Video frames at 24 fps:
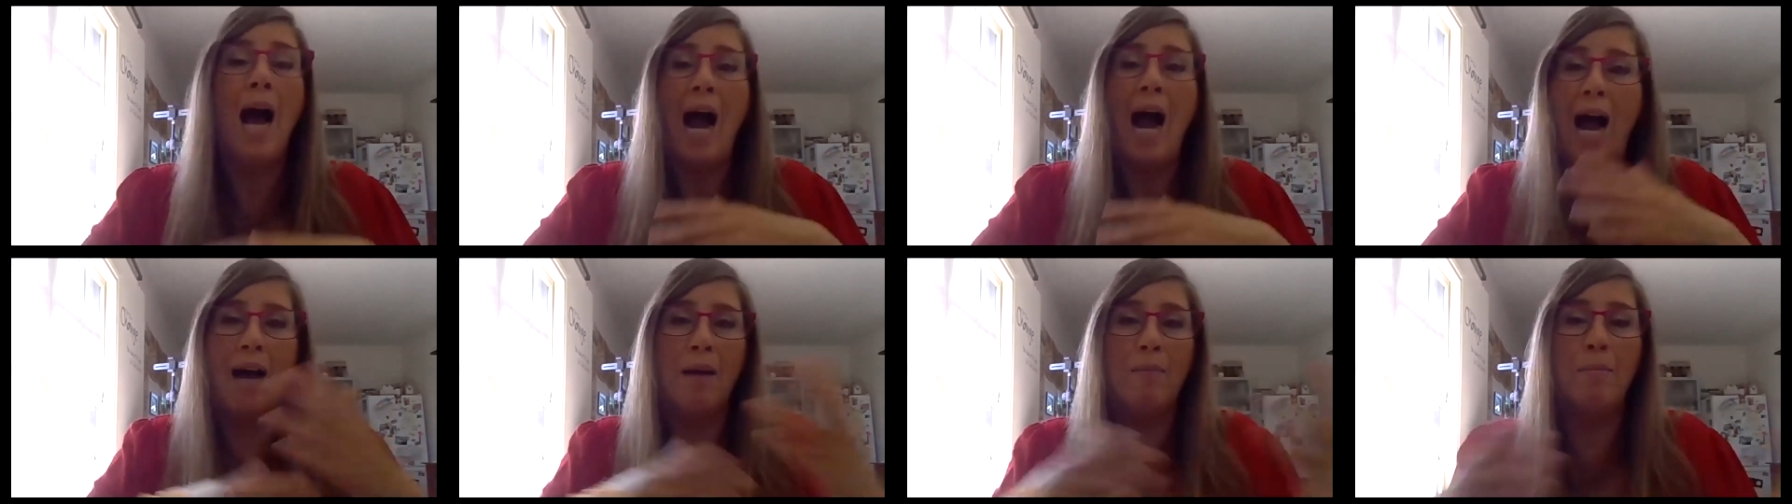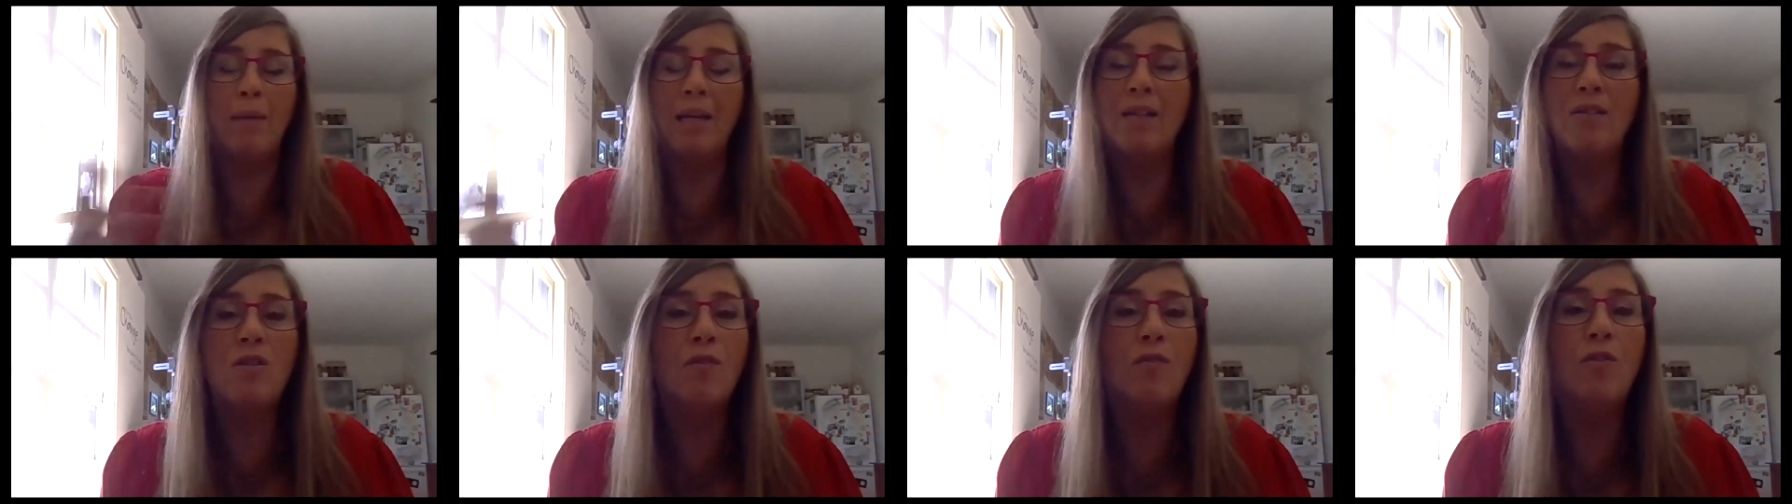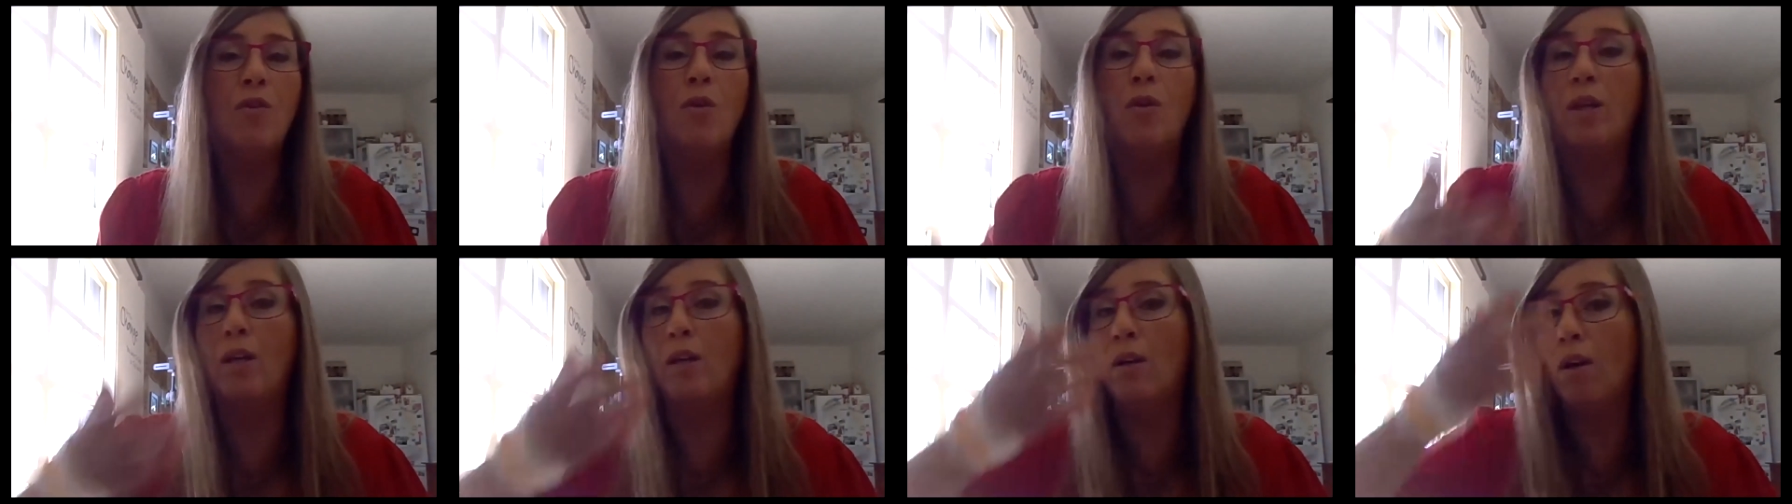I'm
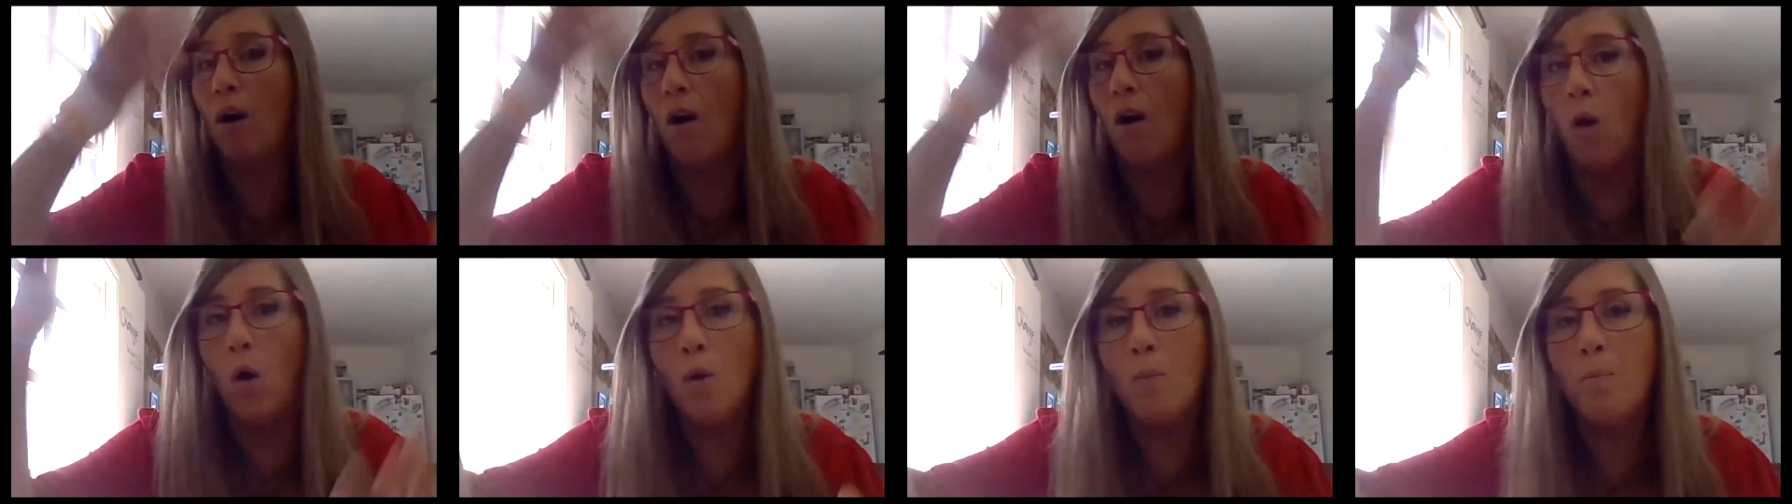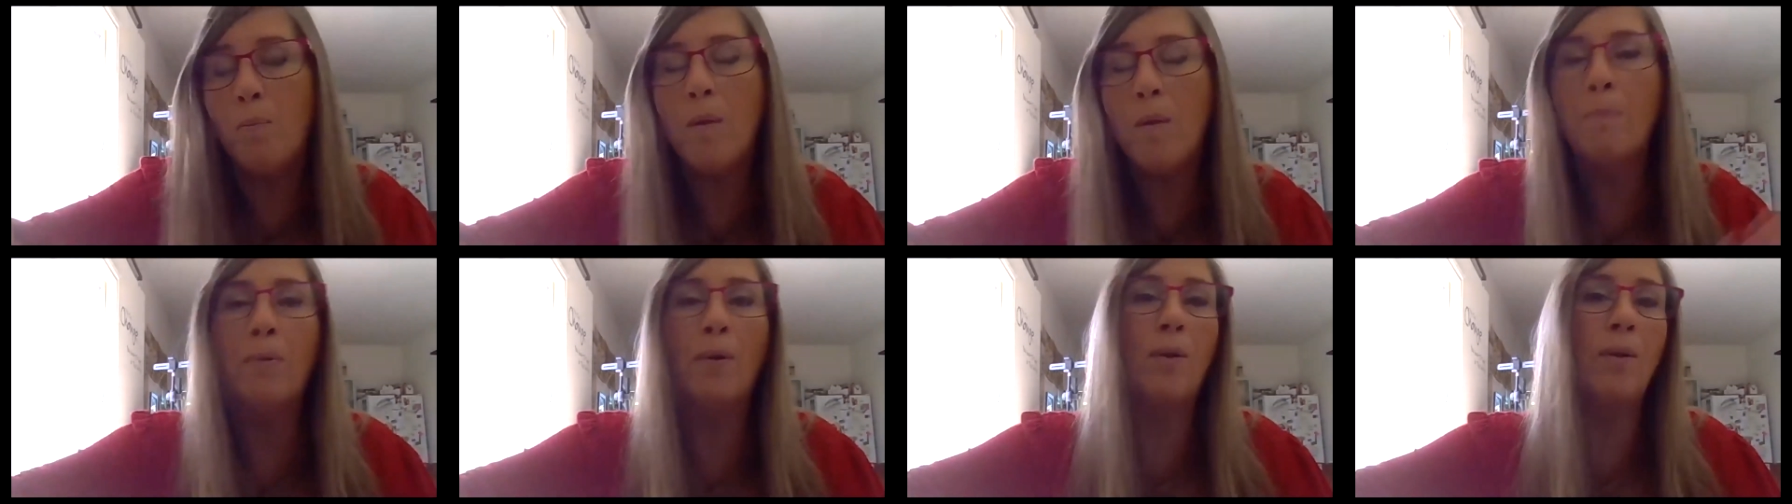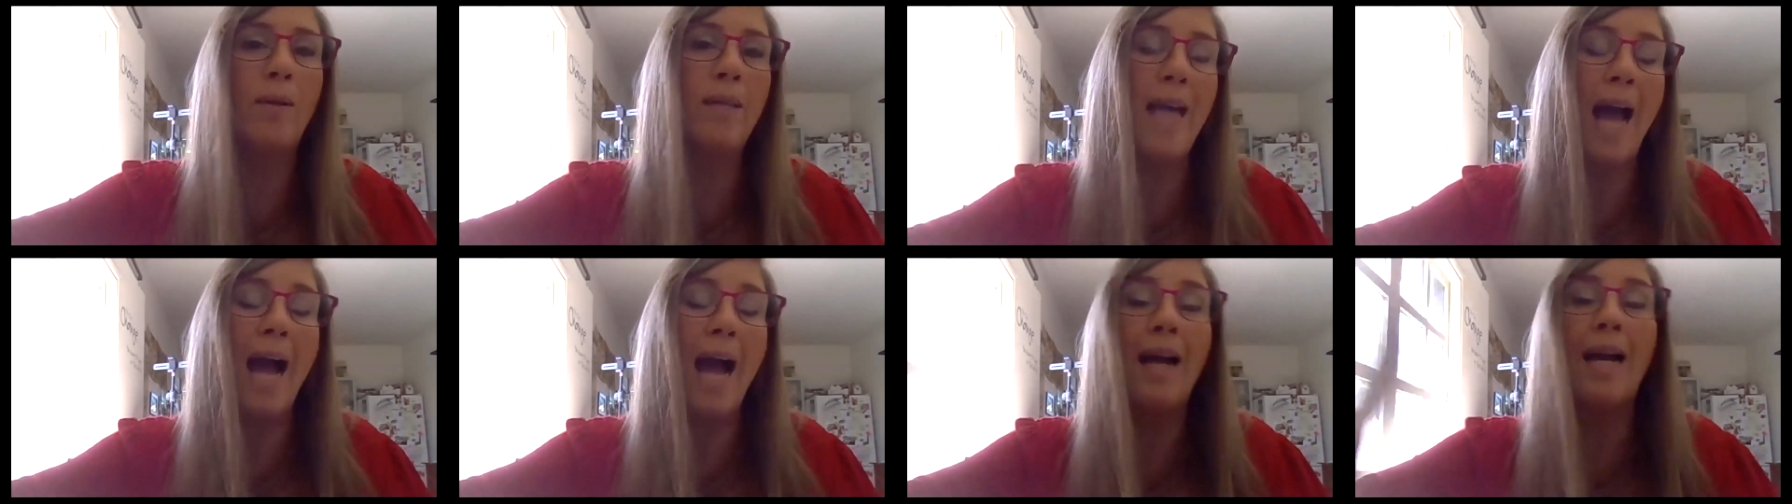interviewing old people,
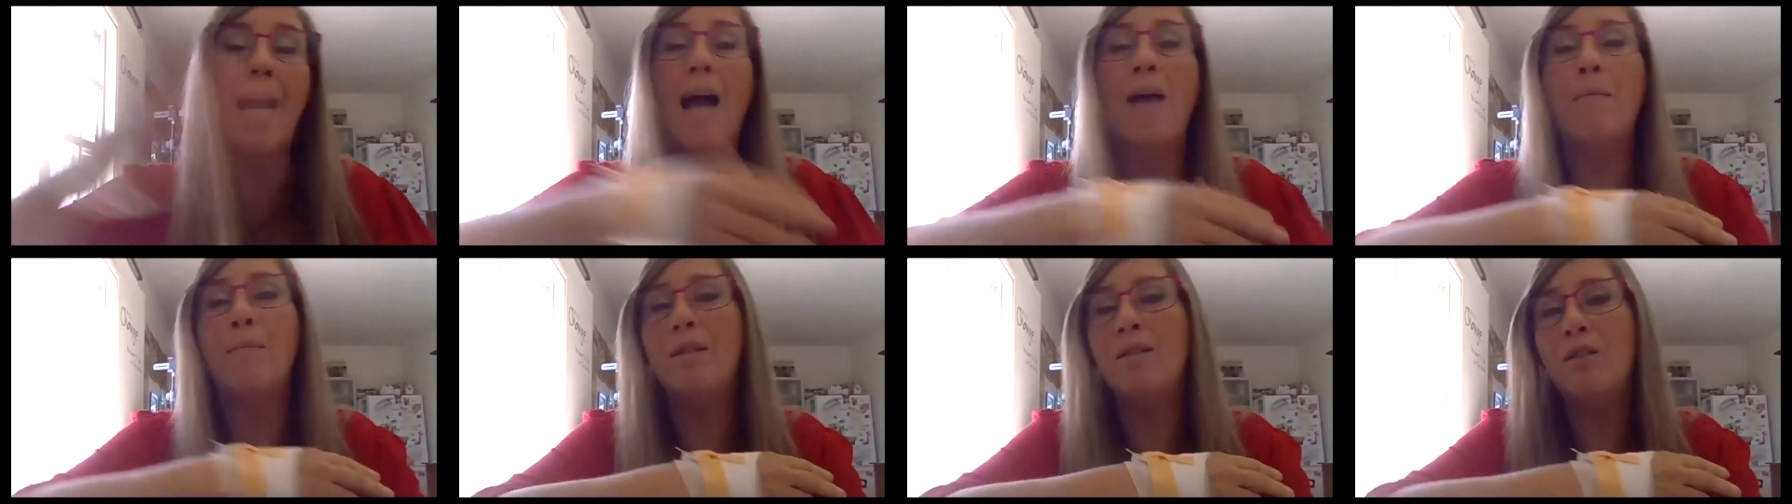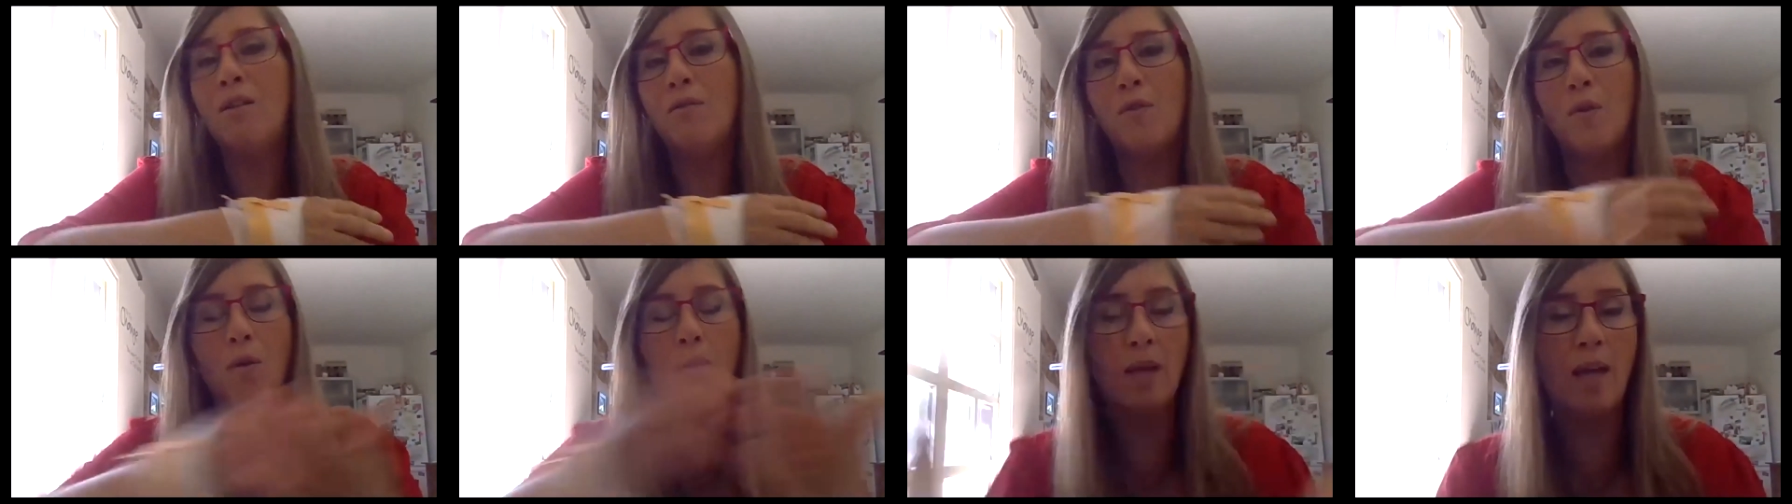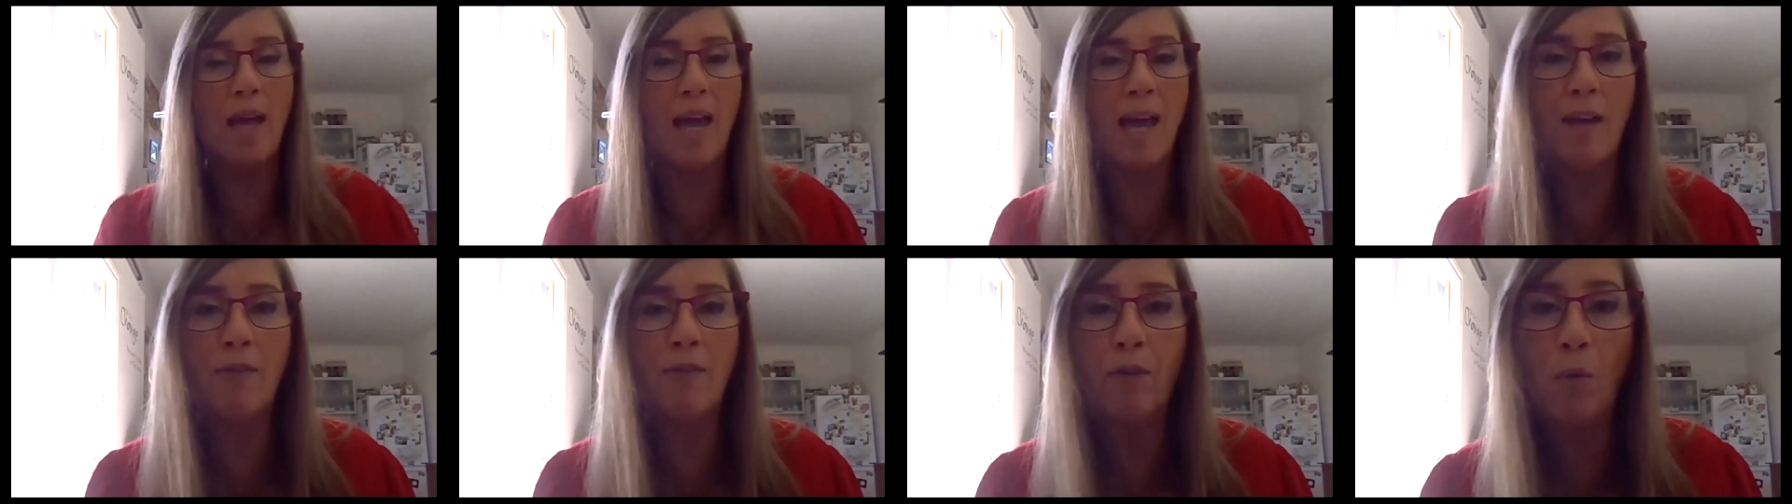young. I'm
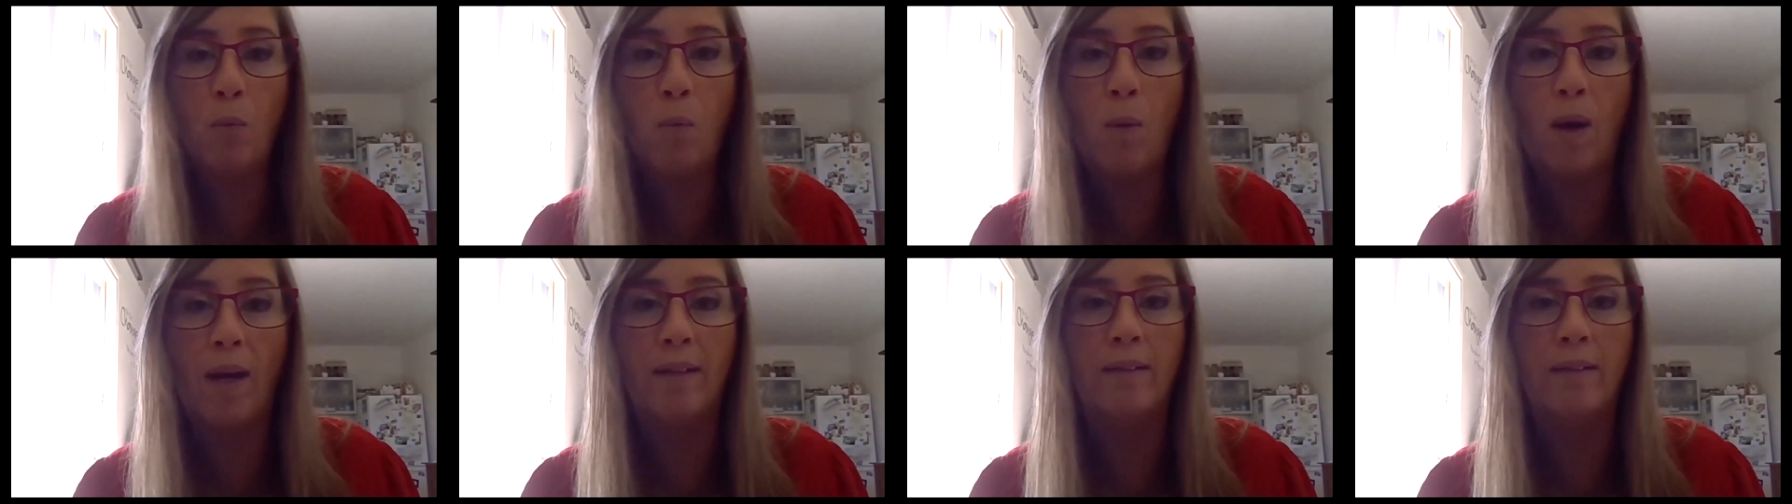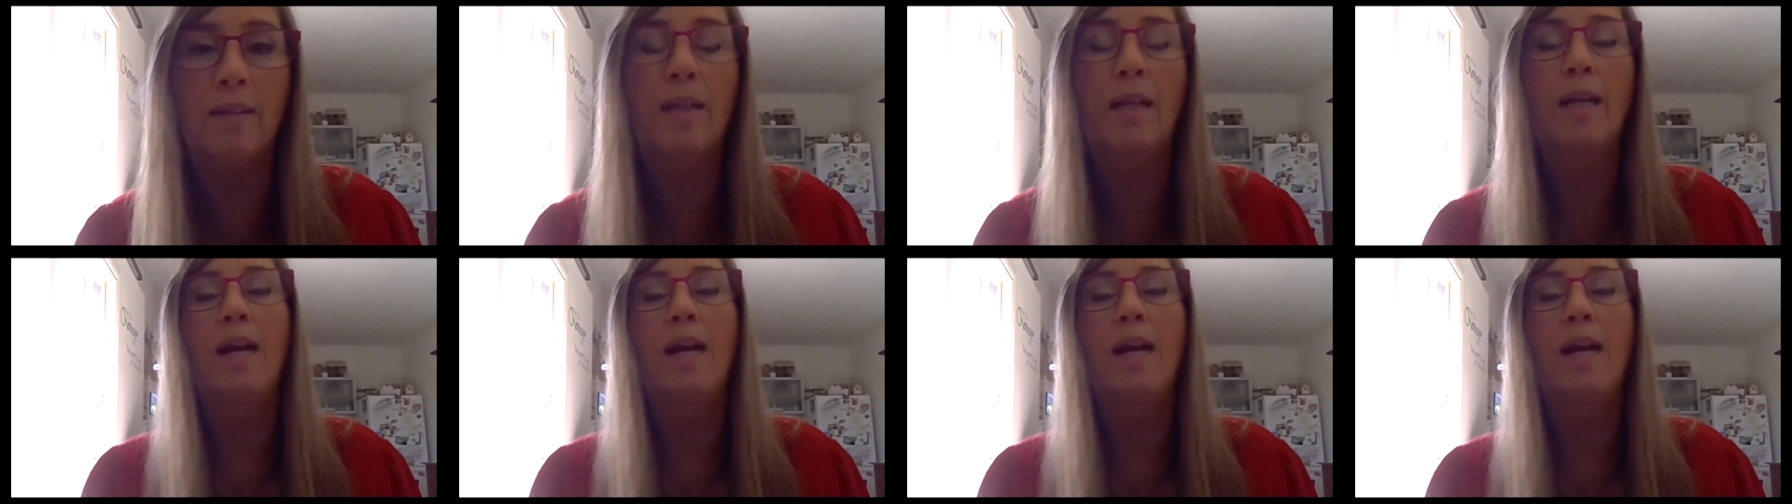interviewing everyone.